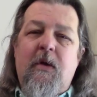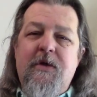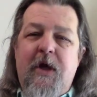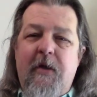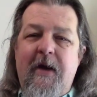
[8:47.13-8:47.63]

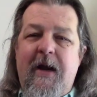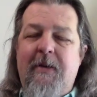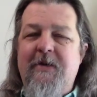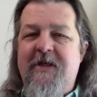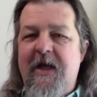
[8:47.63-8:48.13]
So then I
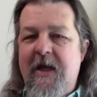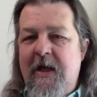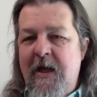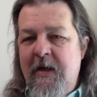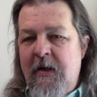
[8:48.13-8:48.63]
was
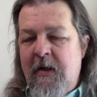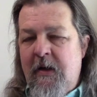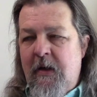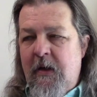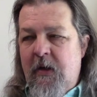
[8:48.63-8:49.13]
thinking,
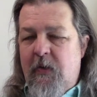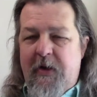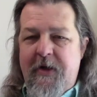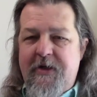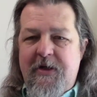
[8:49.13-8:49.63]

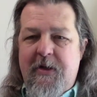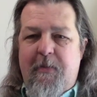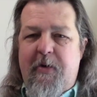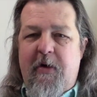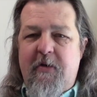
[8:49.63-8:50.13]
well, this is a
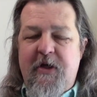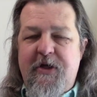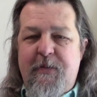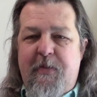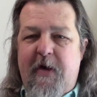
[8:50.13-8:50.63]

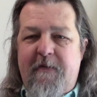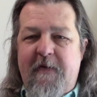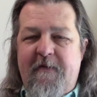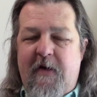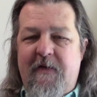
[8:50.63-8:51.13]
this is
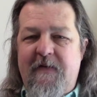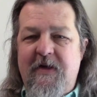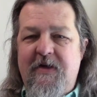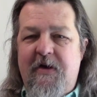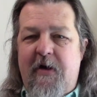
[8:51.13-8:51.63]
perfect for a
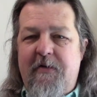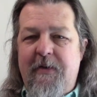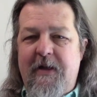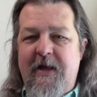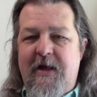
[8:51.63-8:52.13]
Vendstar
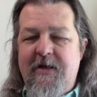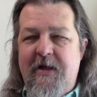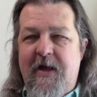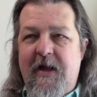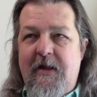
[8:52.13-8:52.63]
3000.
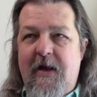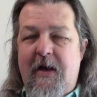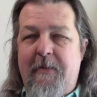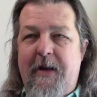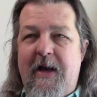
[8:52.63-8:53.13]
Then I
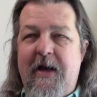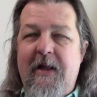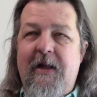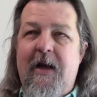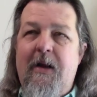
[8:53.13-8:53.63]
thought about it and
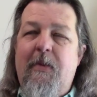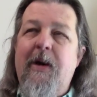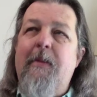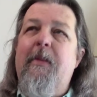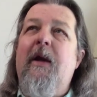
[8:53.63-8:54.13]
I thought, now
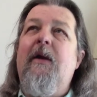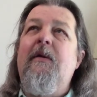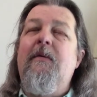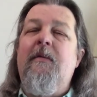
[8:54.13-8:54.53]
wait a minute.